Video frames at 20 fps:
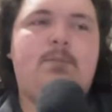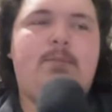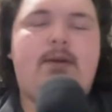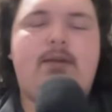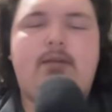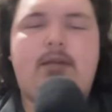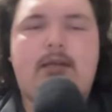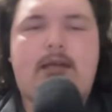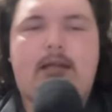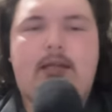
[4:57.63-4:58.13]

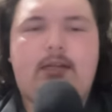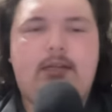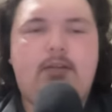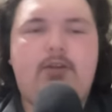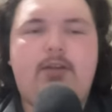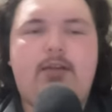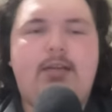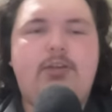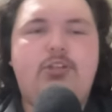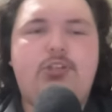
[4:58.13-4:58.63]
But
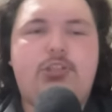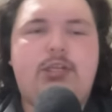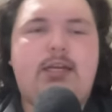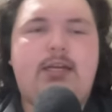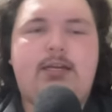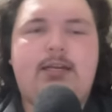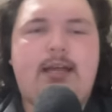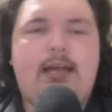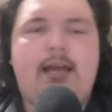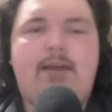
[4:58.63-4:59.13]
clearly
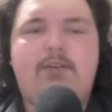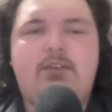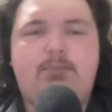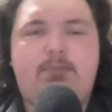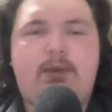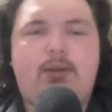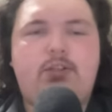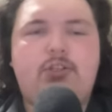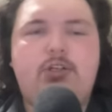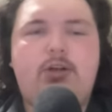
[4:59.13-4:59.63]
SGA did not have his
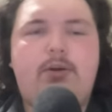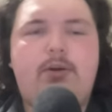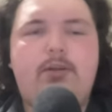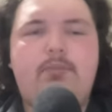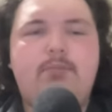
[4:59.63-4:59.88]
best showing